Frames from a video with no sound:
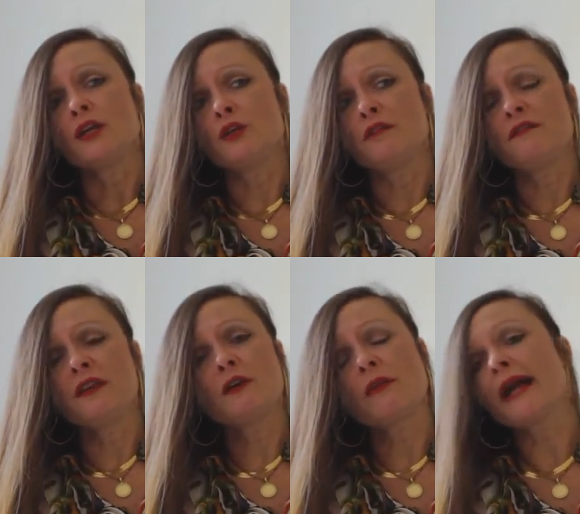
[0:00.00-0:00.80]
you
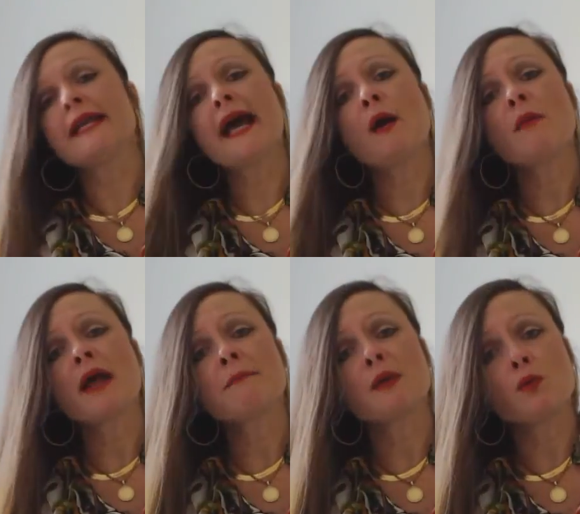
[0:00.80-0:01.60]
feel right now
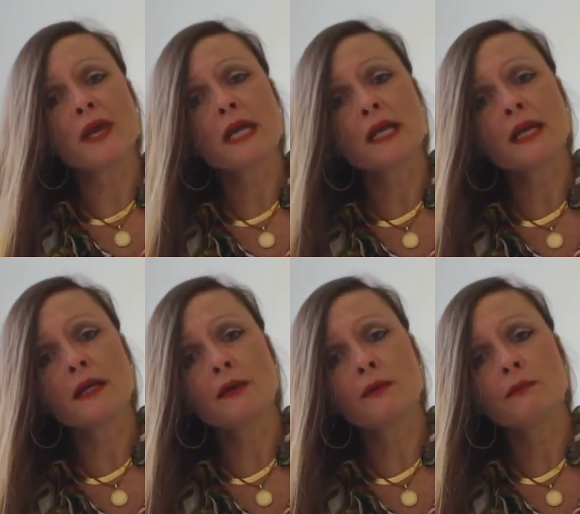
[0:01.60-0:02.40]
might be weakening
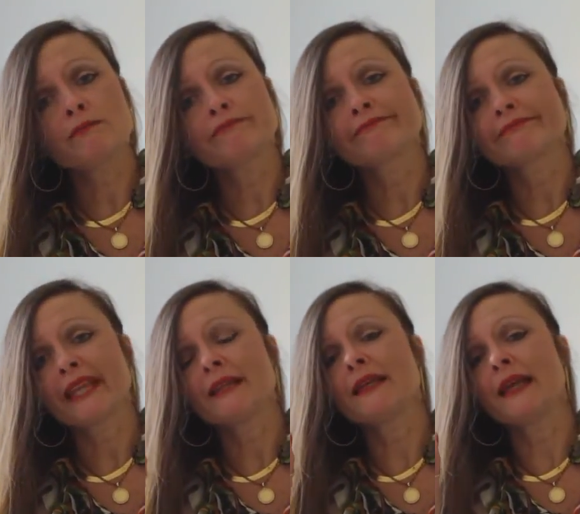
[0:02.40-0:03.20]
you,
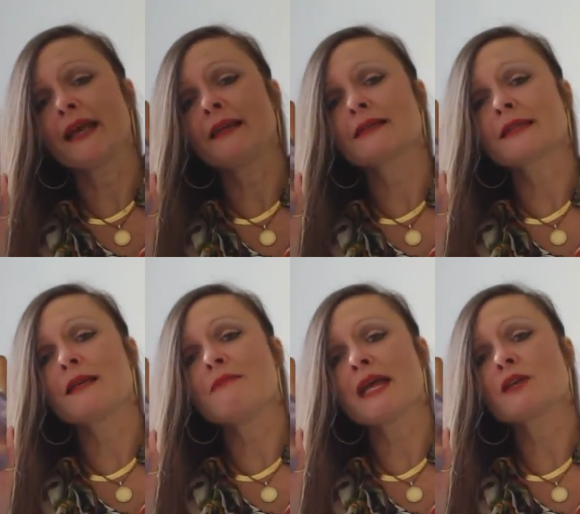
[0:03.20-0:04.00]
in the end, it's
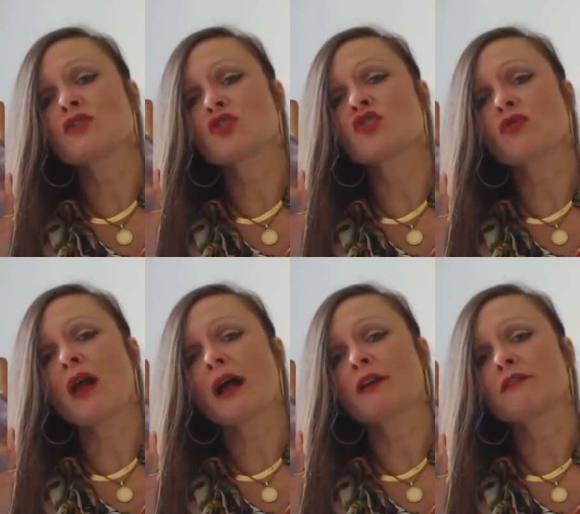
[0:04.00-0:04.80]
going to make you
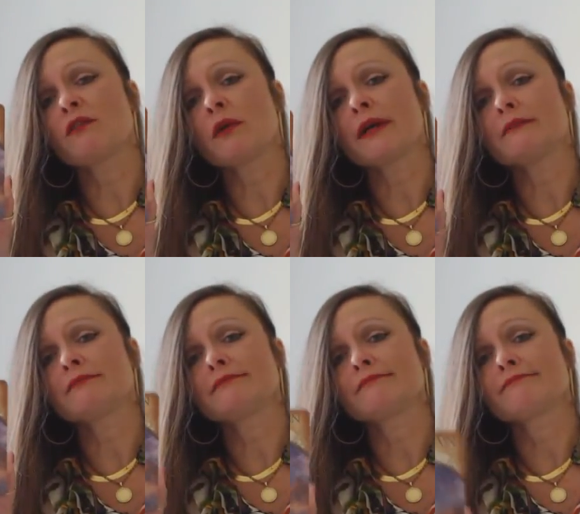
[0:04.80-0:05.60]
stronger for it.
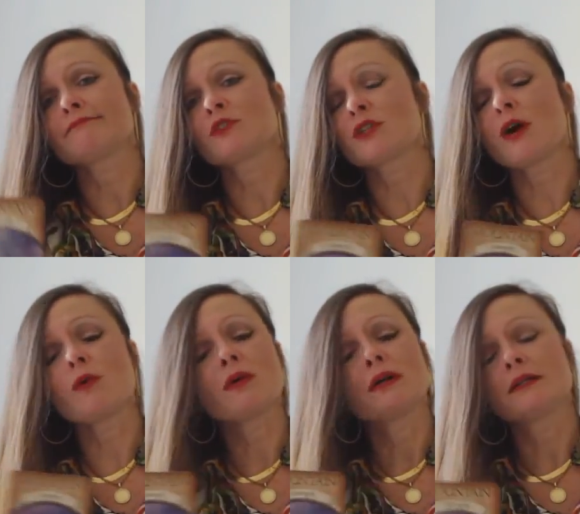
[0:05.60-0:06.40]

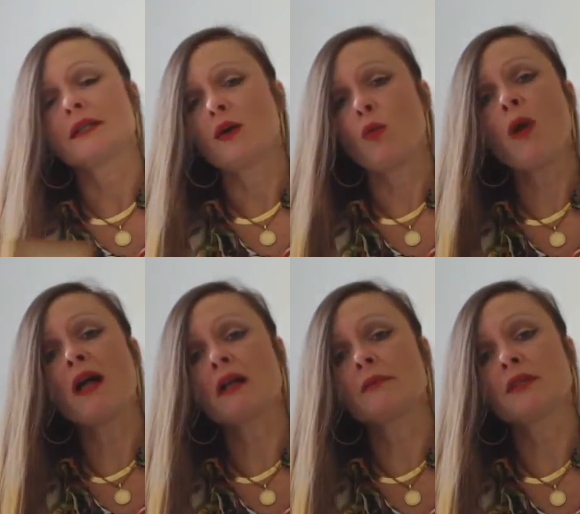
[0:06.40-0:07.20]
So
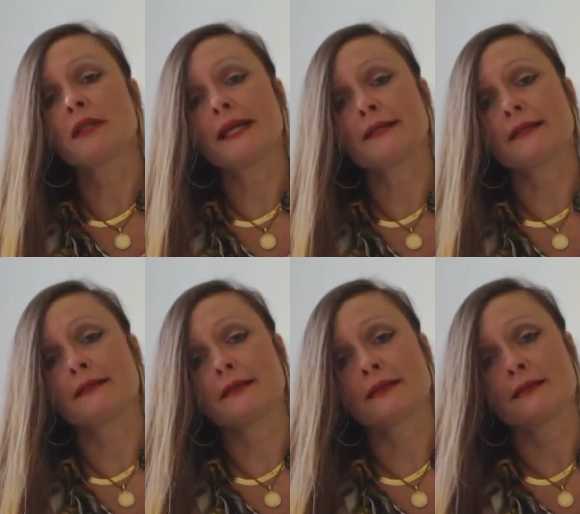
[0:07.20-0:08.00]
welcome the
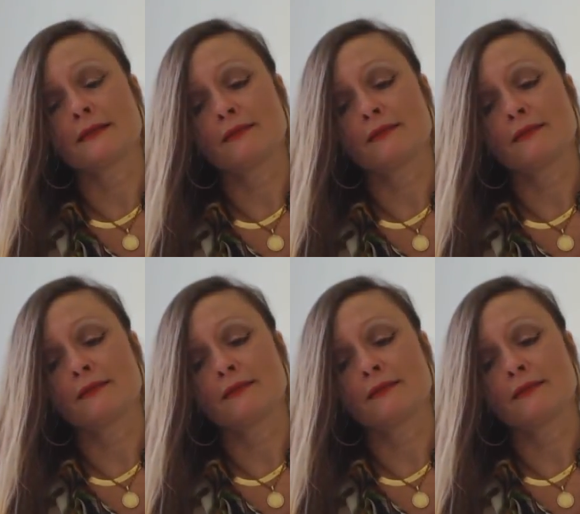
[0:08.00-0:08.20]
lessons,